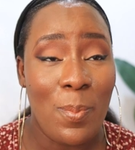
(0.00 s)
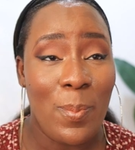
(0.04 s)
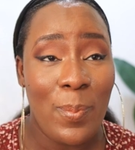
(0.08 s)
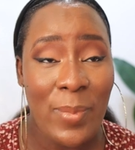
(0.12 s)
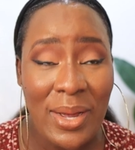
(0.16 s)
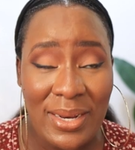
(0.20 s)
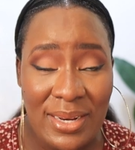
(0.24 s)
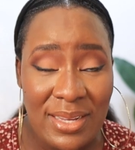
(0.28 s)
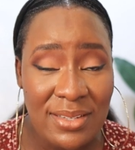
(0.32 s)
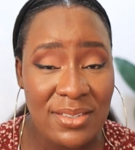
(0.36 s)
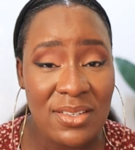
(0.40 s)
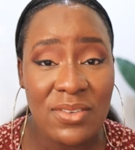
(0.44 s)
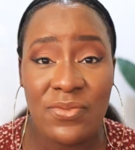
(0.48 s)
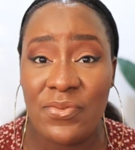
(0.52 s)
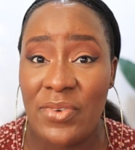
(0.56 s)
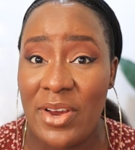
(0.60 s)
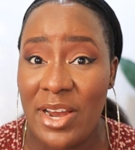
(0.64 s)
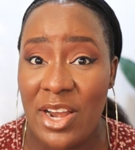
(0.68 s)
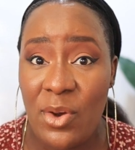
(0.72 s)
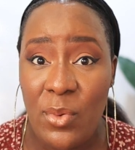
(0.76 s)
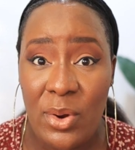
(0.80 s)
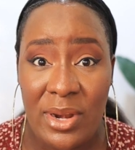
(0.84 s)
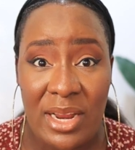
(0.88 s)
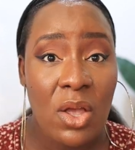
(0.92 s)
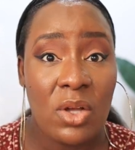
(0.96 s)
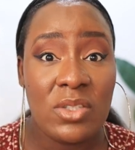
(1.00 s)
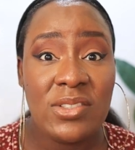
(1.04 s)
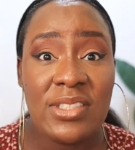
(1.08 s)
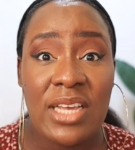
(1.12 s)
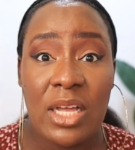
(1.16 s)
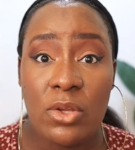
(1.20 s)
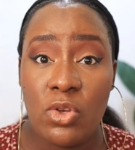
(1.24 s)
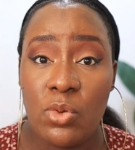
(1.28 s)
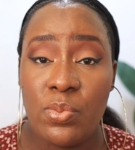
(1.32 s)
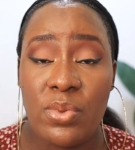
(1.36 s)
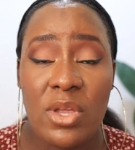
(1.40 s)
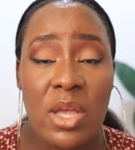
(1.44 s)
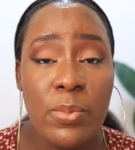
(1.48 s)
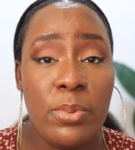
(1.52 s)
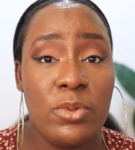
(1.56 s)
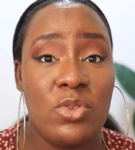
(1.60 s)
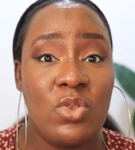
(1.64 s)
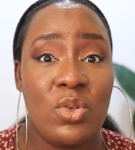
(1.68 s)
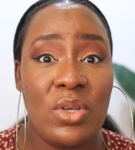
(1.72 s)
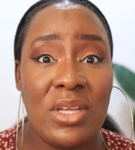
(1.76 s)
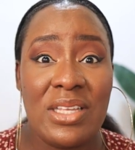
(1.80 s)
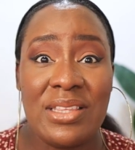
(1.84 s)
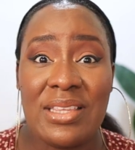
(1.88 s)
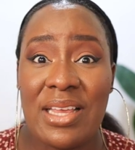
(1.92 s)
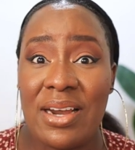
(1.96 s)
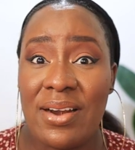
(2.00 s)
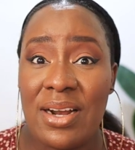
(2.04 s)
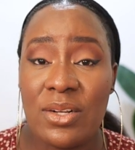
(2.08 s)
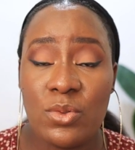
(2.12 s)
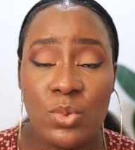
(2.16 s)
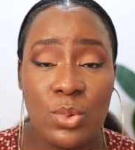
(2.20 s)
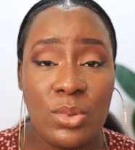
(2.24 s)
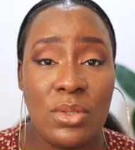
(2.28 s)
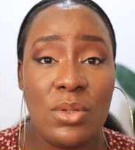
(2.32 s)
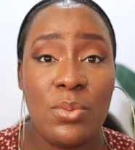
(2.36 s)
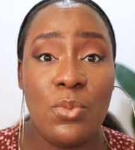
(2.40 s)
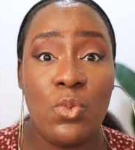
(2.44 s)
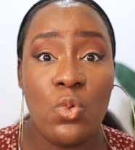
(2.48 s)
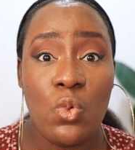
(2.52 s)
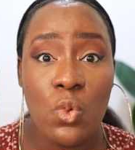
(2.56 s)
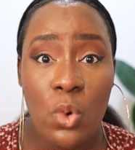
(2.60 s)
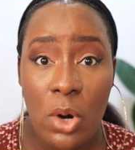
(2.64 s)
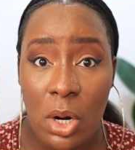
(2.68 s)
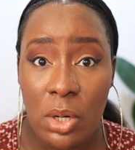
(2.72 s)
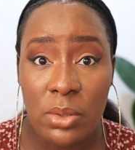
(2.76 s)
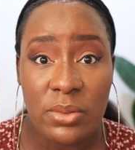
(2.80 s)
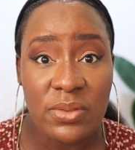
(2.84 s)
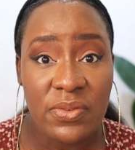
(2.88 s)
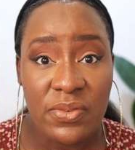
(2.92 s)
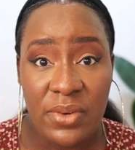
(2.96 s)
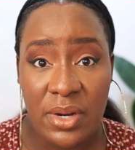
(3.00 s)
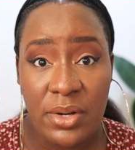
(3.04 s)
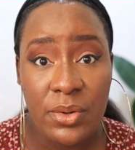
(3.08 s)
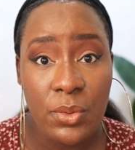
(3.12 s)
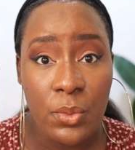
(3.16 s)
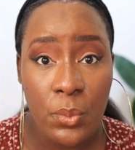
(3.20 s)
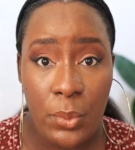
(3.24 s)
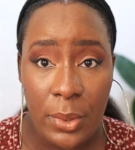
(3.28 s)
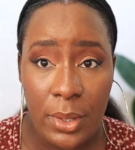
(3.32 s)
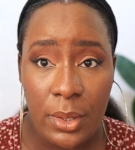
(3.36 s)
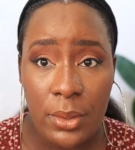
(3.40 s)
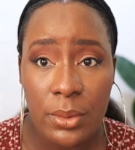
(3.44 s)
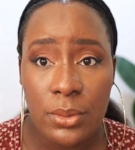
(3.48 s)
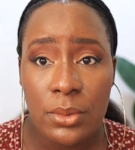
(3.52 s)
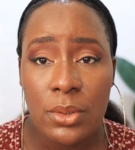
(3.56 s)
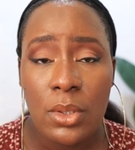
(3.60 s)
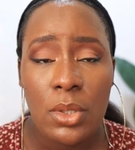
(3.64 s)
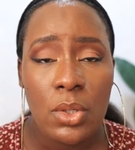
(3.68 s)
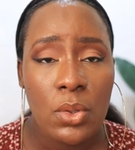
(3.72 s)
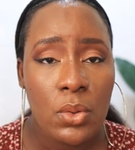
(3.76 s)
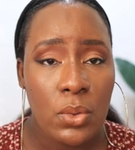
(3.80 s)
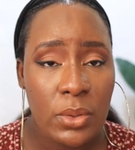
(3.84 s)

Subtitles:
manage it very well. And your child will be able to interact with the world very well.